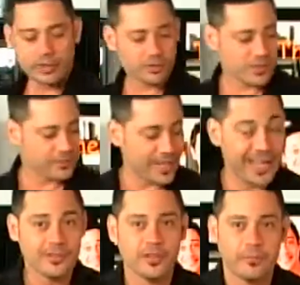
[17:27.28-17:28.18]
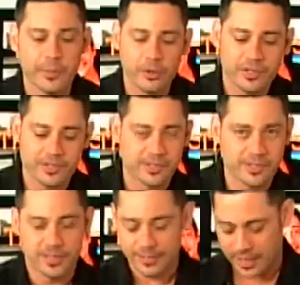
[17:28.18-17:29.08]
You also have to add a little milk because this
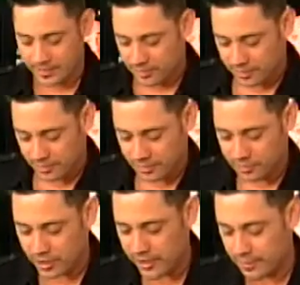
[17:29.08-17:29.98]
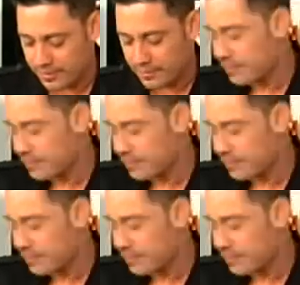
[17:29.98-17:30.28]
is condensed, so check it.